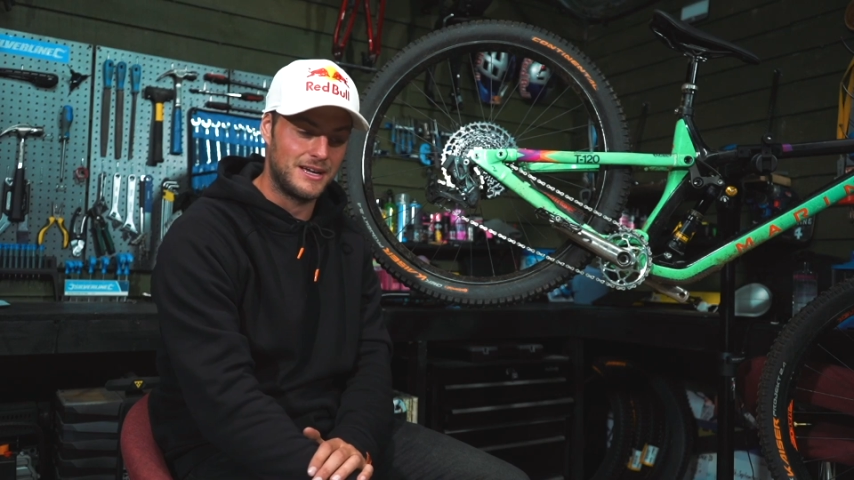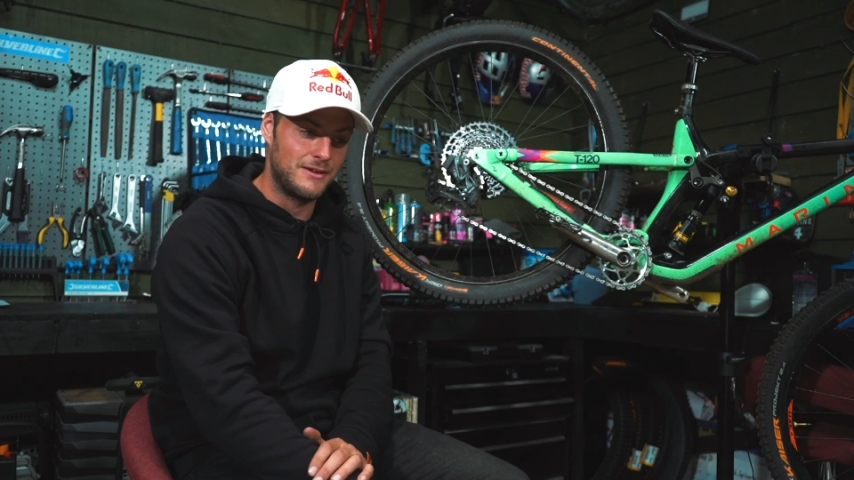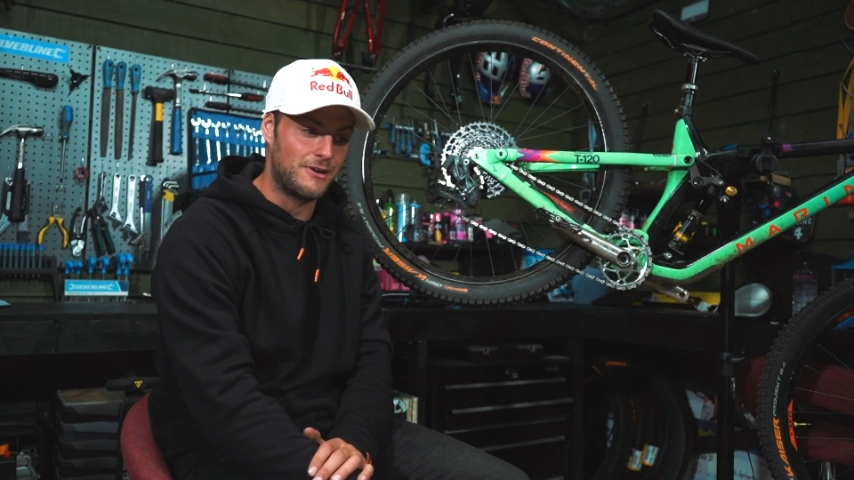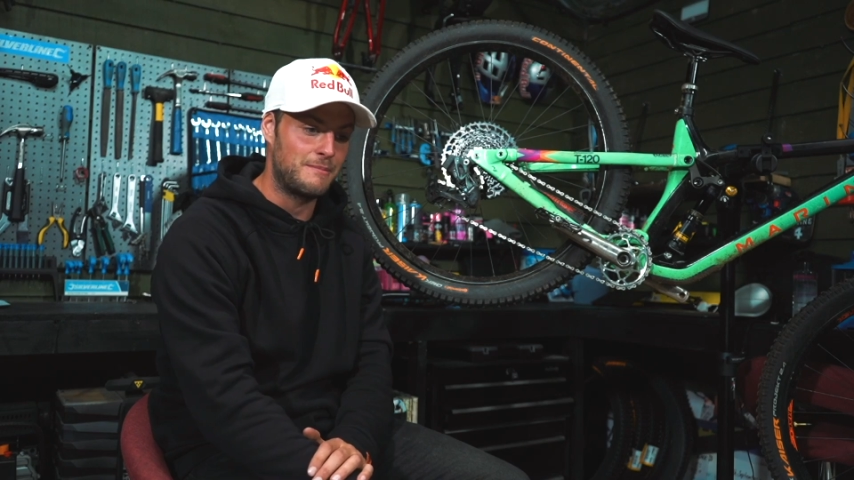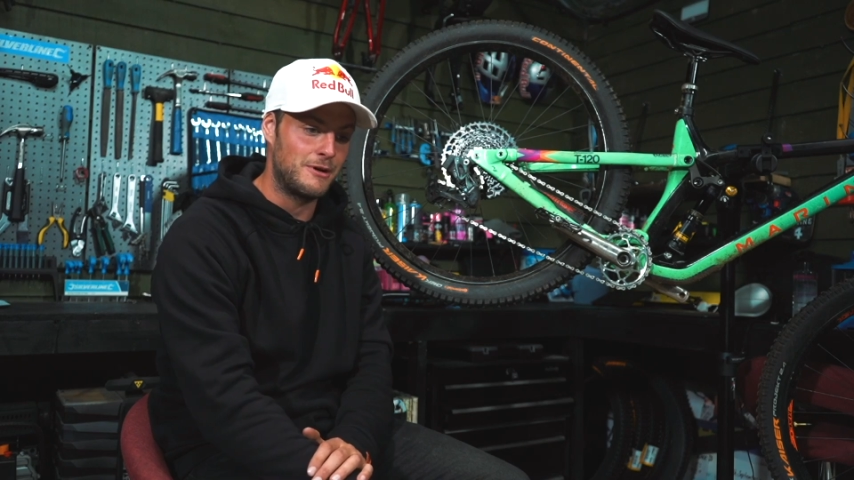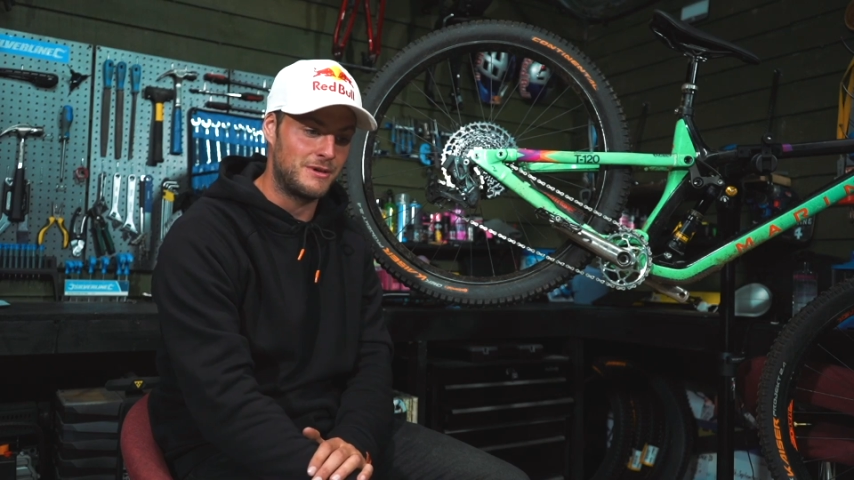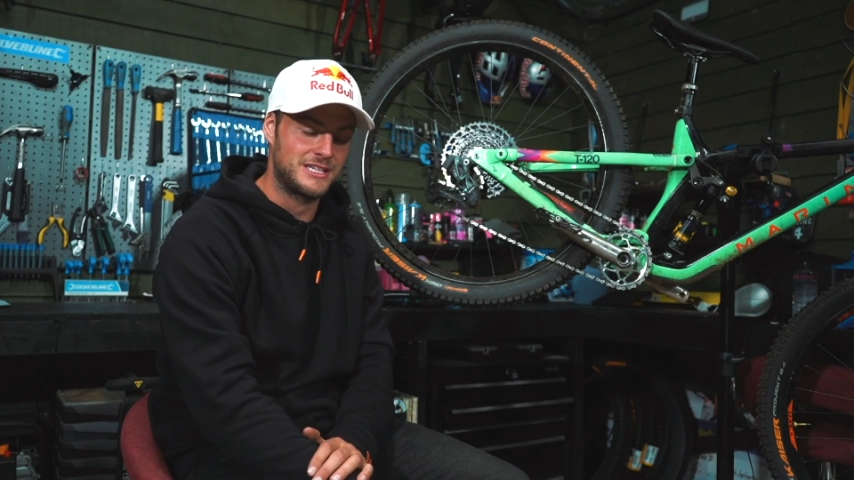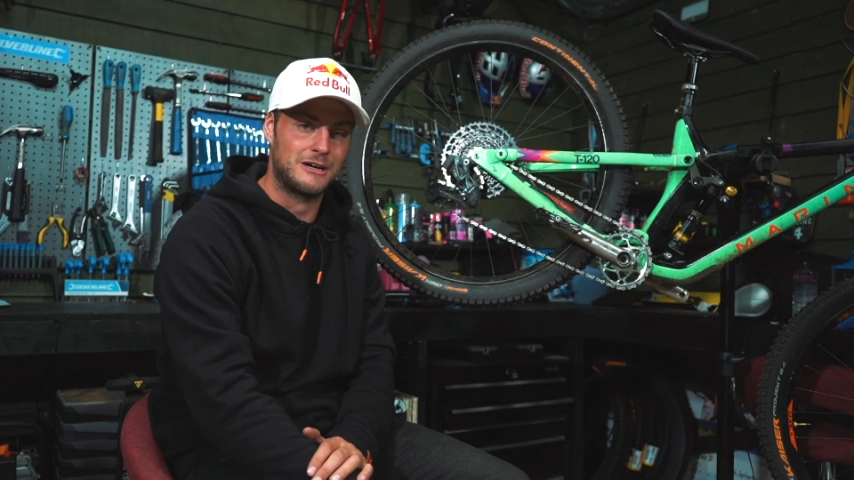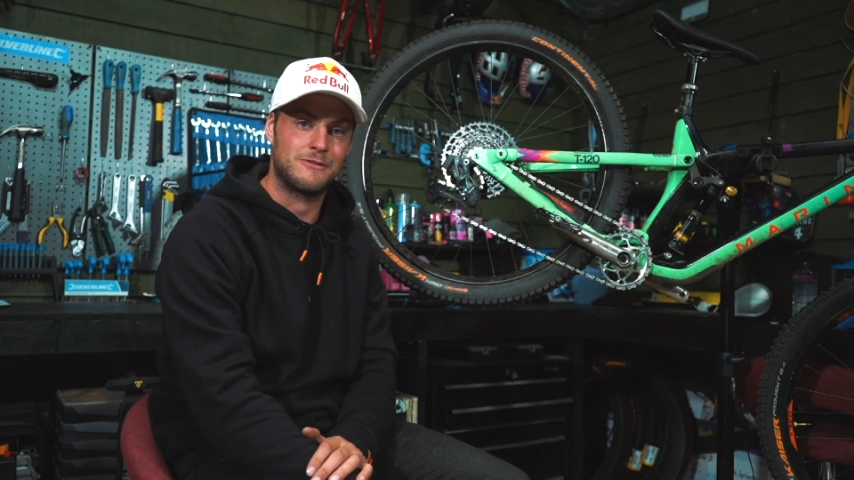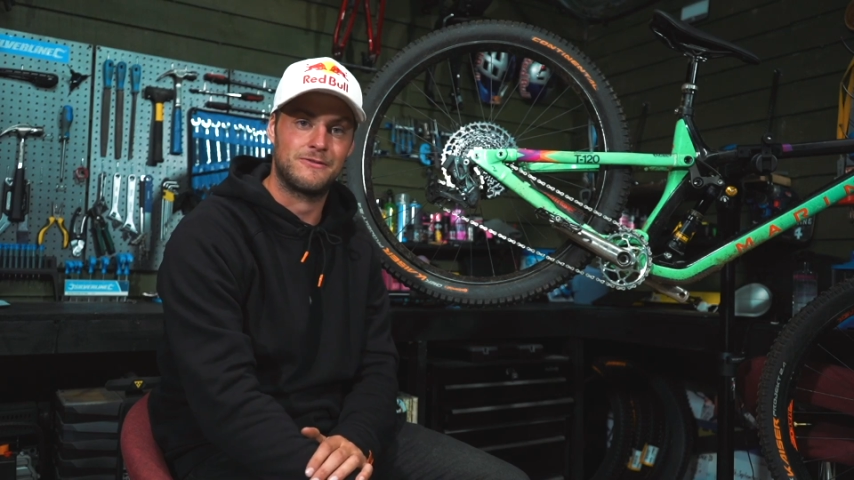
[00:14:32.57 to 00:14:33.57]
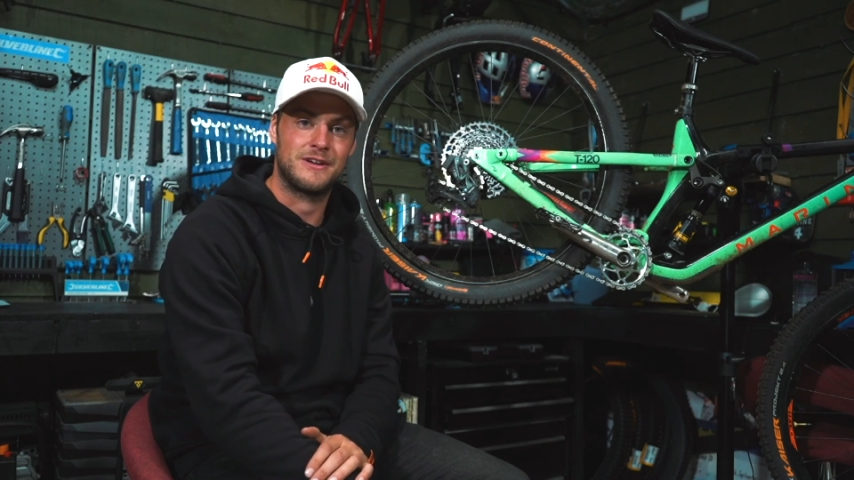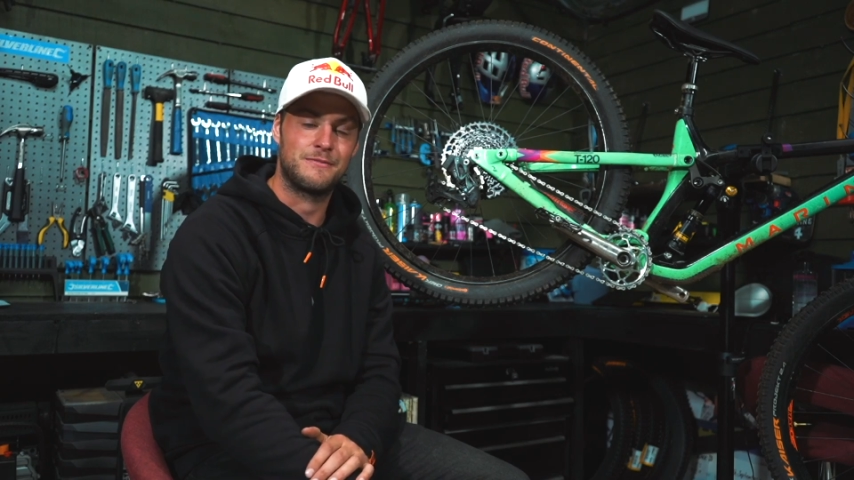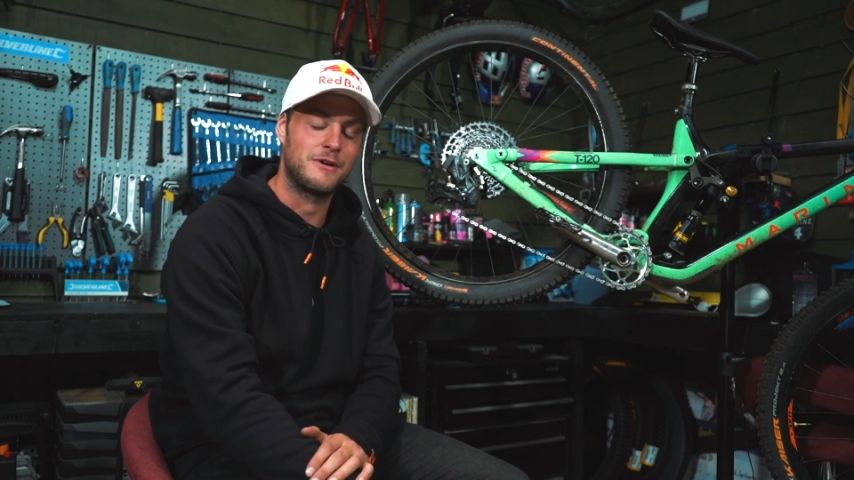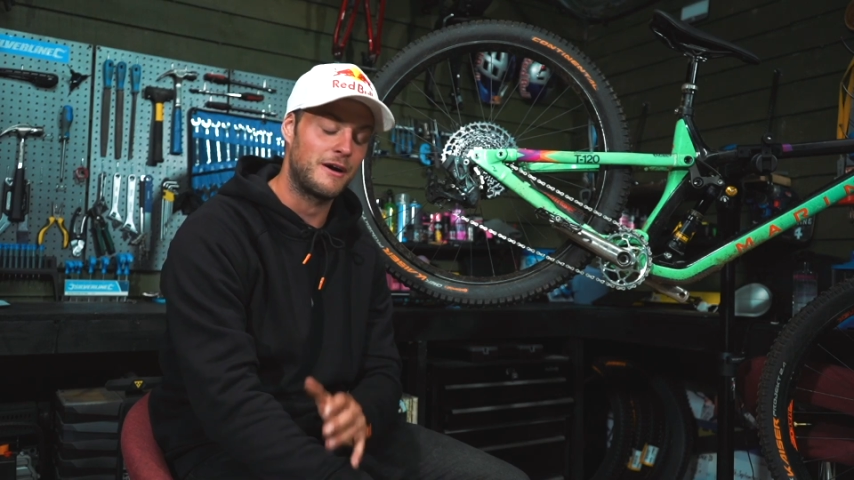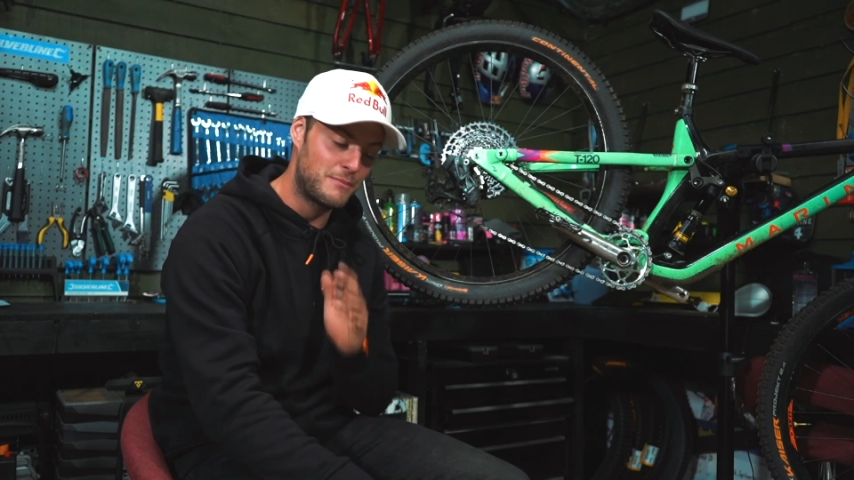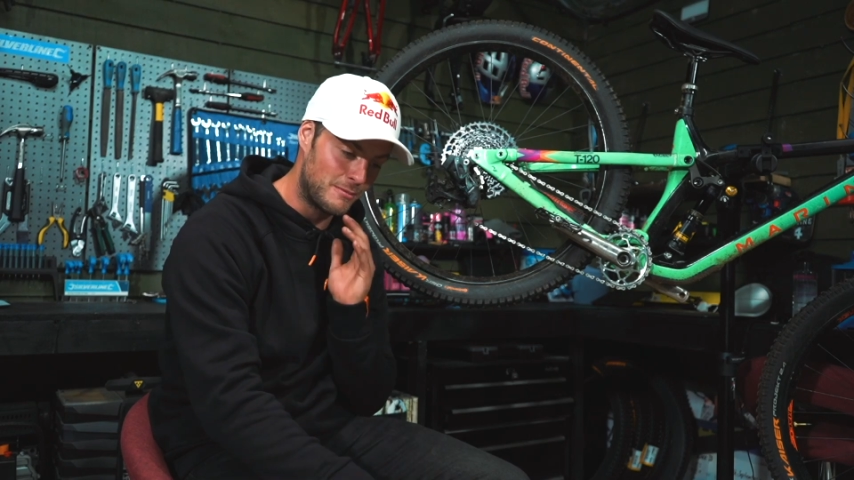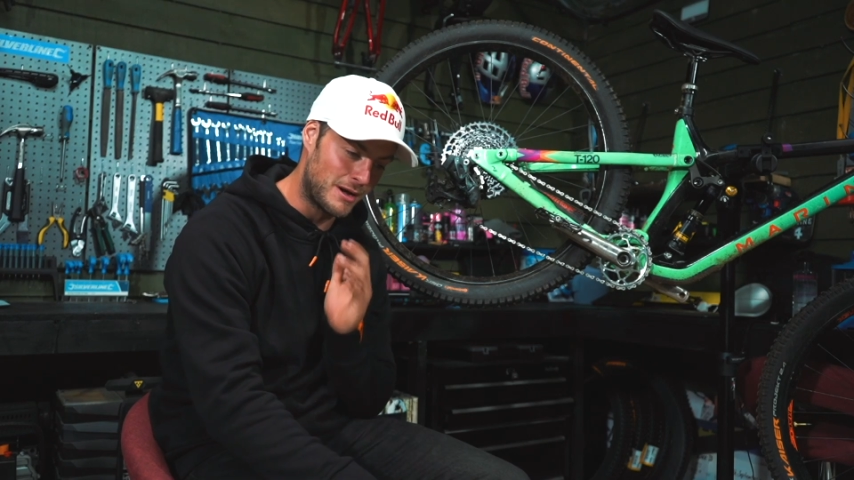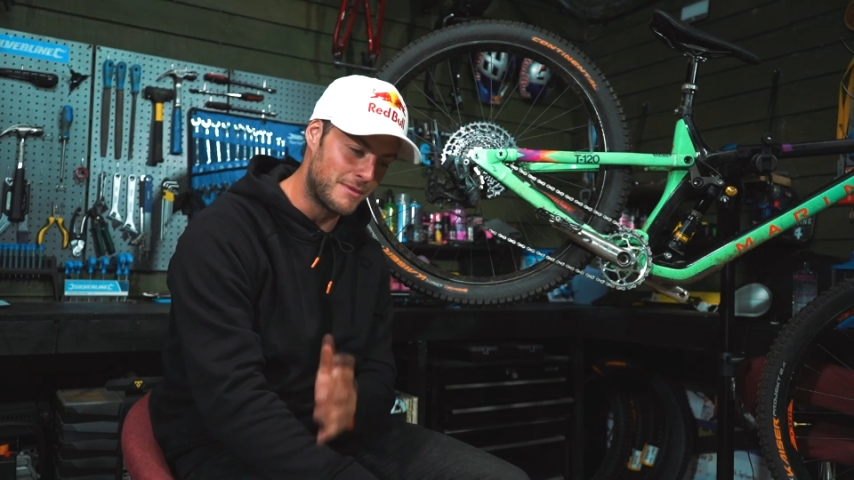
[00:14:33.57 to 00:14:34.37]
if I put my